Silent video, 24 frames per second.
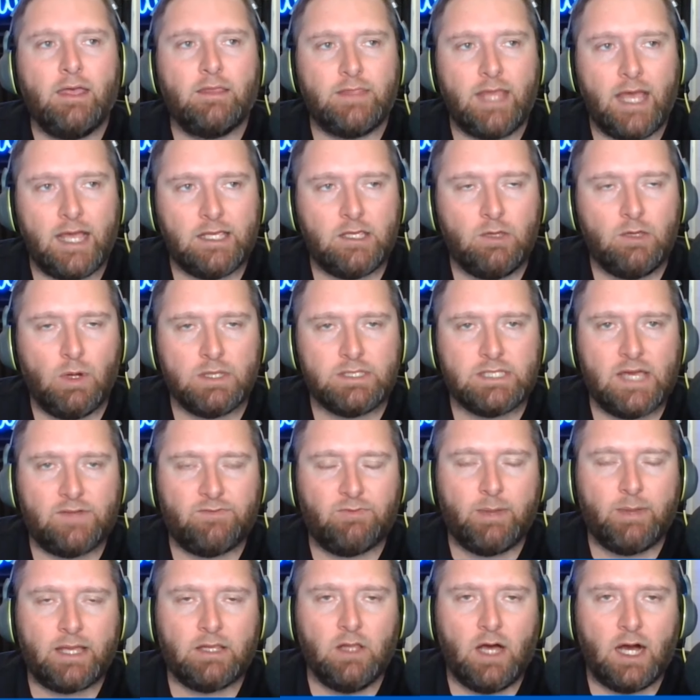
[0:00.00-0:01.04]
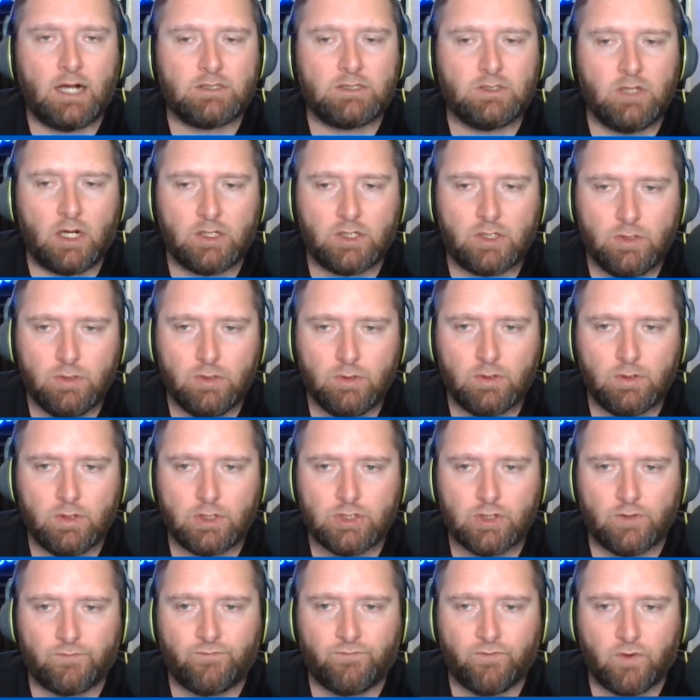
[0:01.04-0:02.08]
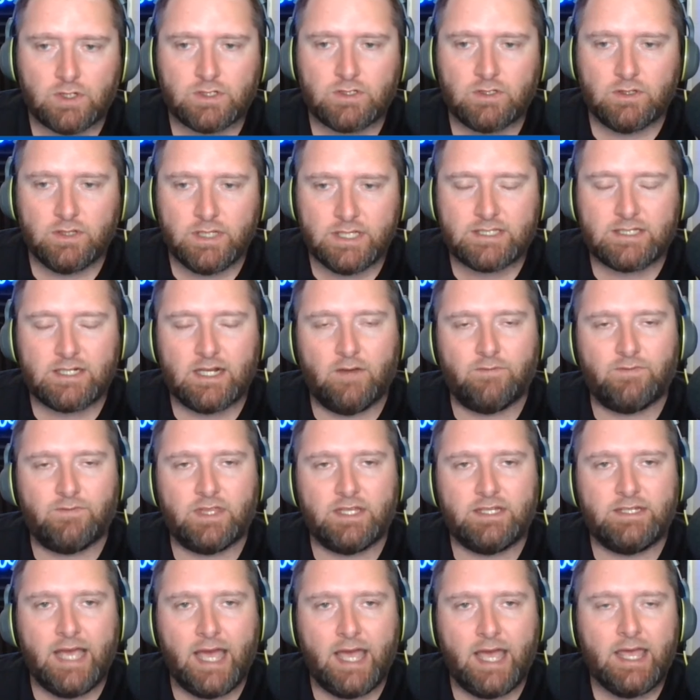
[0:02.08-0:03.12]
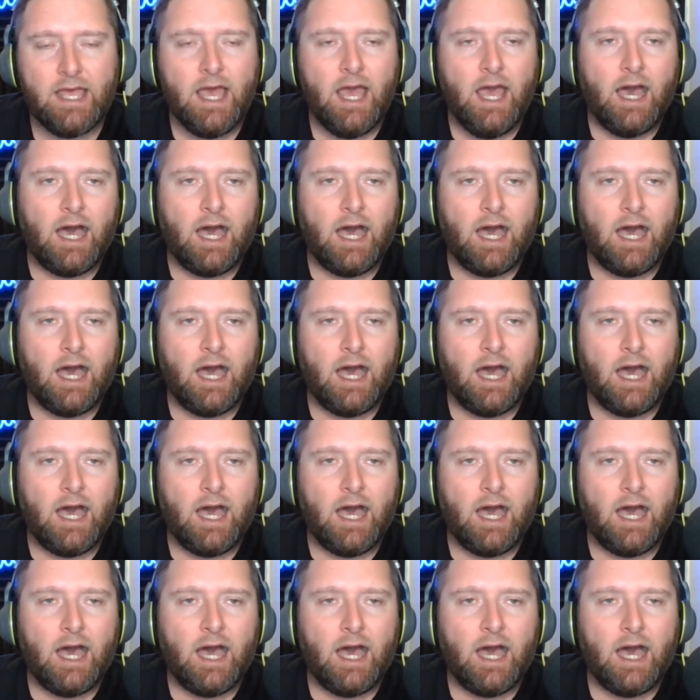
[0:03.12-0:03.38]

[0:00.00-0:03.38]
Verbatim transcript: Thank you once again for making Locked On Cougars your first listen of the day.